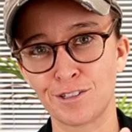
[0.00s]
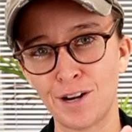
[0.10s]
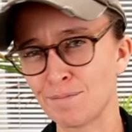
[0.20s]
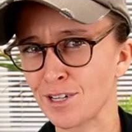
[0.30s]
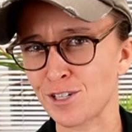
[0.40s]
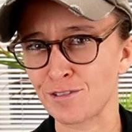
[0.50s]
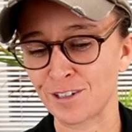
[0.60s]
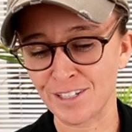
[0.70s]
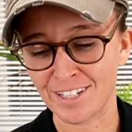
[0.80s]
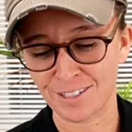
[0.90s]
Or I'm not sure if
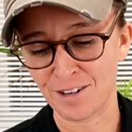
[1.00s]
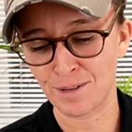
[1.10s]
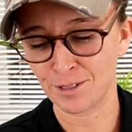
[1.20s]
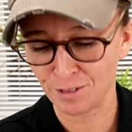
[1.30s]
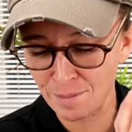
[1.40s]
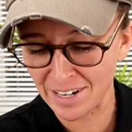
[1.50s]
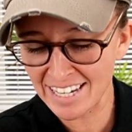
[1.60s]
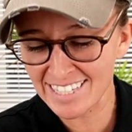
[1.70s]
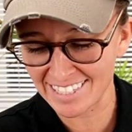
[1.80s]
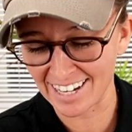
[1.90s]
they're insects or animals, right? But
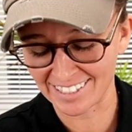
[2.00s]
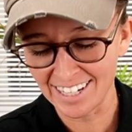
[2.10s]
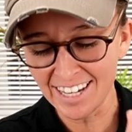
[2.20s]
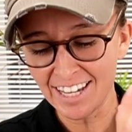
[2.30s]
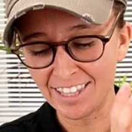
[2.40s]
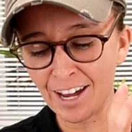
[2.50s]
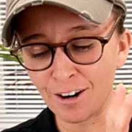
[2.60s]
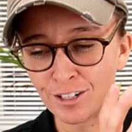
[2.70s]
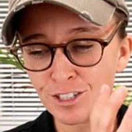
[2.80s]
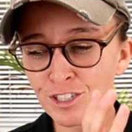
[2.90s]
insects, they
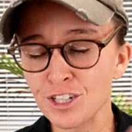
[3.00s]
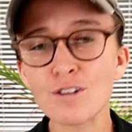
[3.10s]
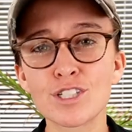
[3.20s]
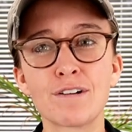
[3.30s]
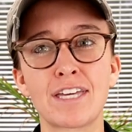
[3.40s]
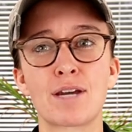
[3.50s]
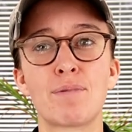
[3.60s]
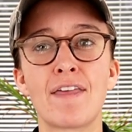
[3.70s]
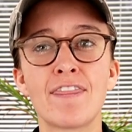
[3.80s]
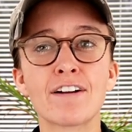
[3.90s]
are so, so kick butt.